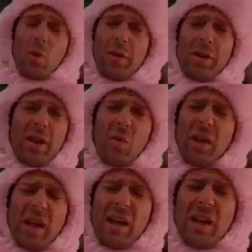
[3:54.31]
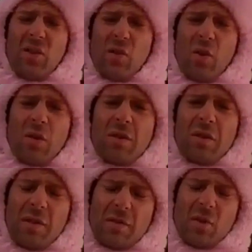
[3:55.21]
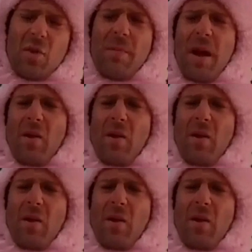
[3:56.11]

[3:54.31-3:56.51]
The one thing that we cannot control in this life is who our